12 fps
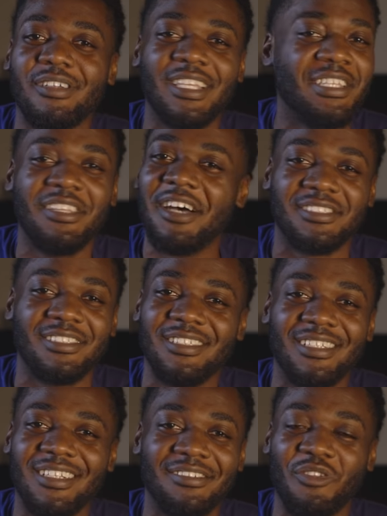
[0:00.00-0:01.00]
It doesn't.
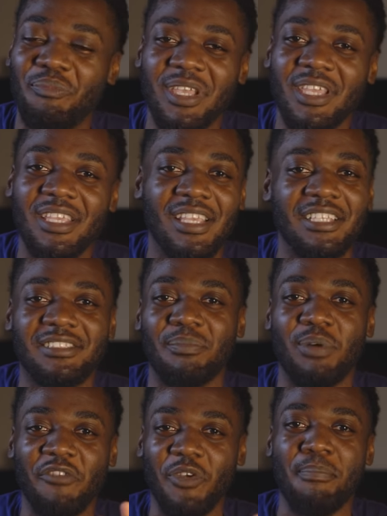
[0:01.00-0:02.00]
For me, it's the
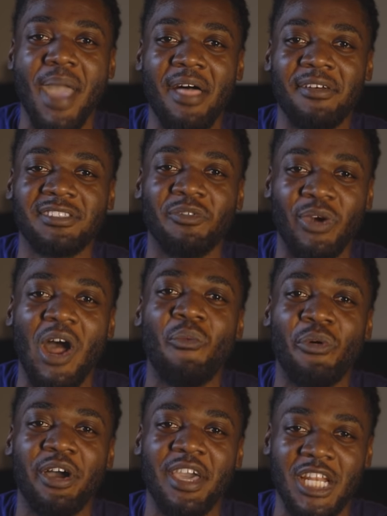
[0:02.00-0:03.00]
perfect balance of what I
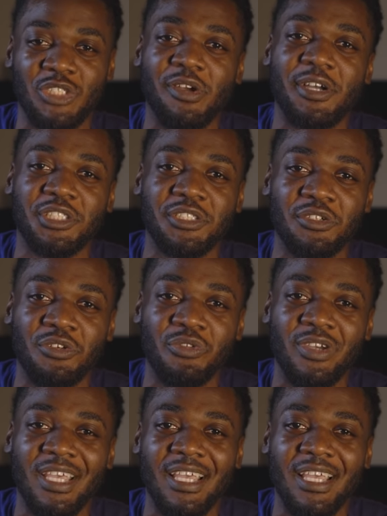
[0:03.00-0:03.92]
want in a trail shoe.